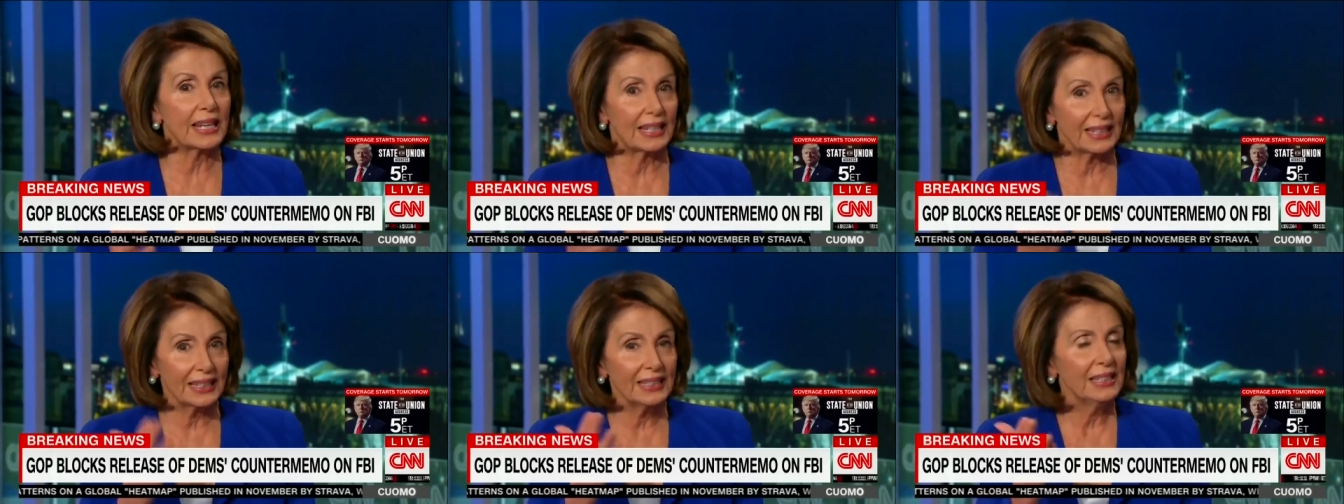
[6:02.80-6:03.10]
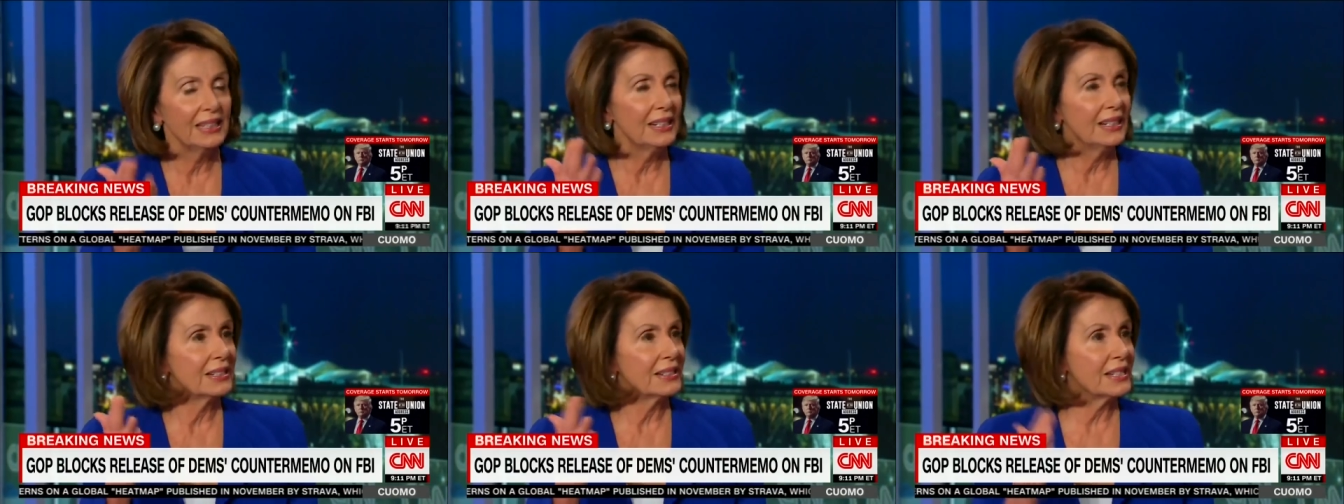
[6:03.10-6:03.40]
say
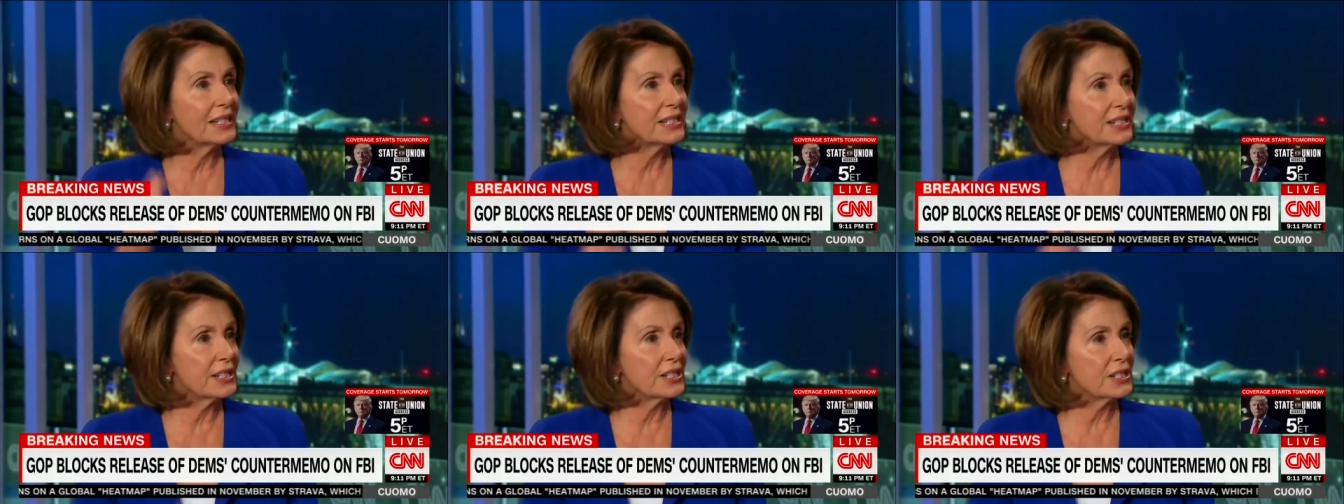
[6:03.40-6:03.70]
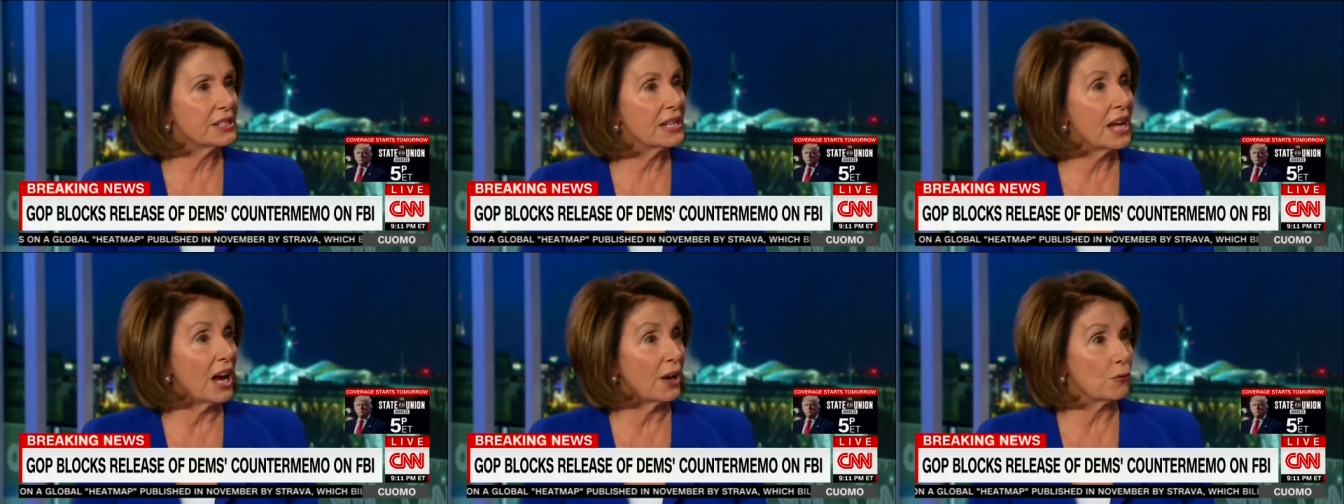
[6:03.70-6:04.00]
this
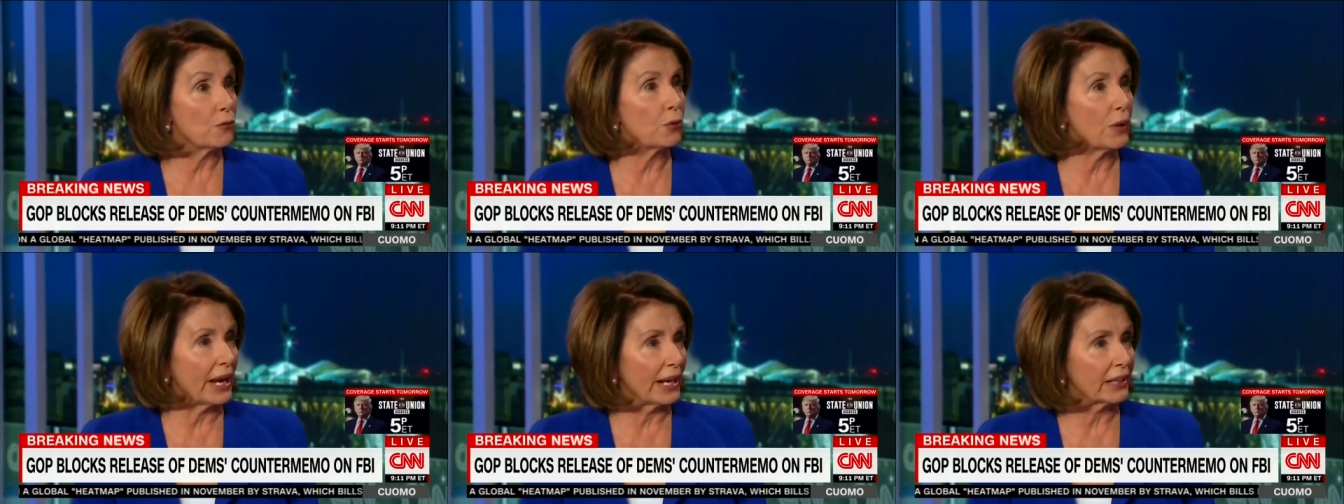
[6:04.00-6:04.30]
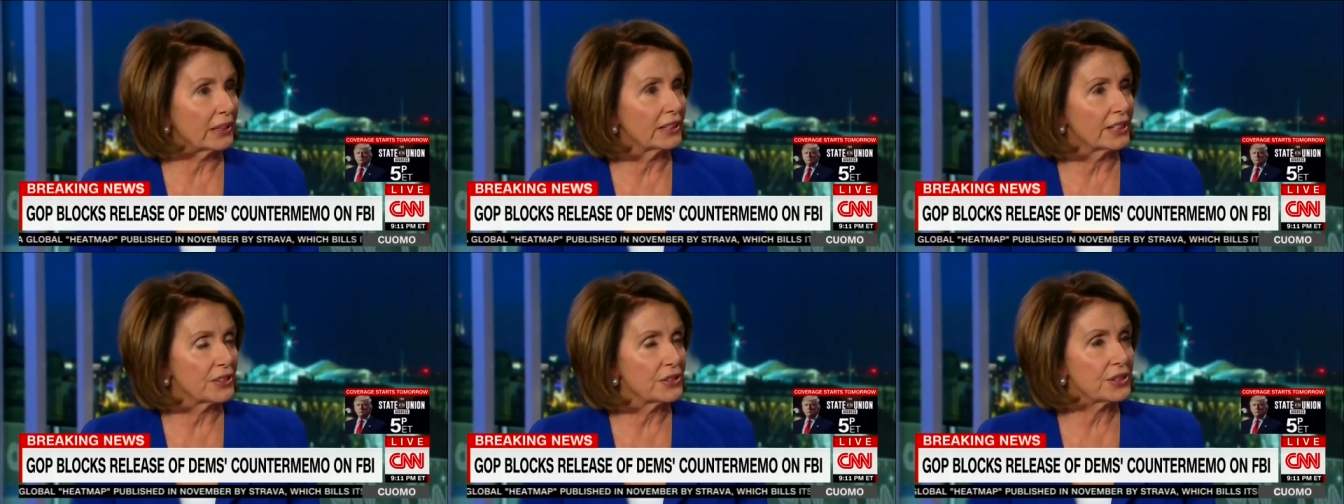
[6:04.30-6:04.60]
is not
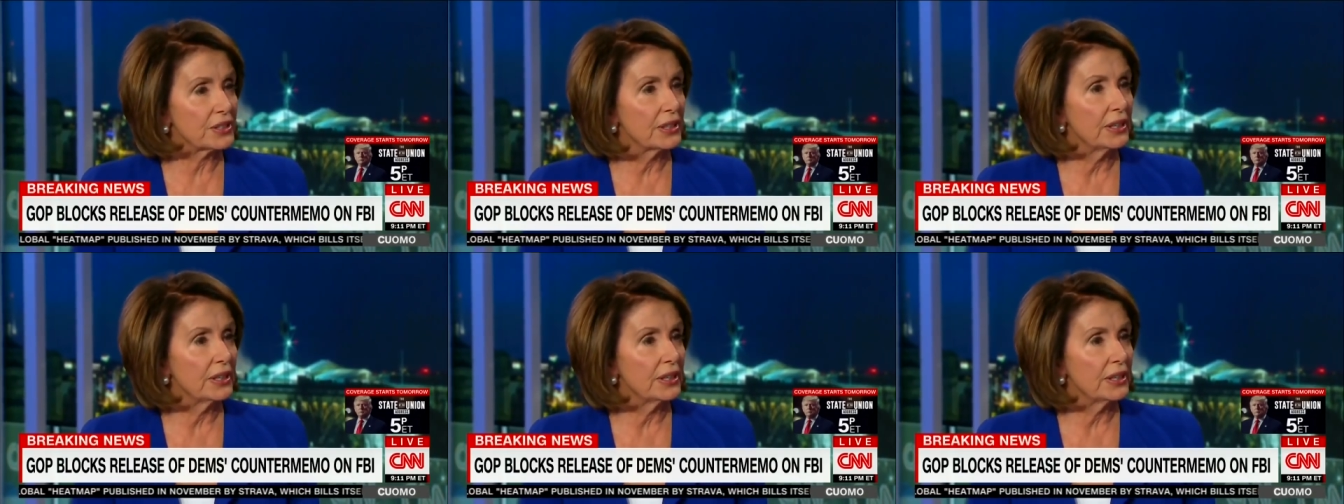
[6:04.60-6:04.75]
reckless.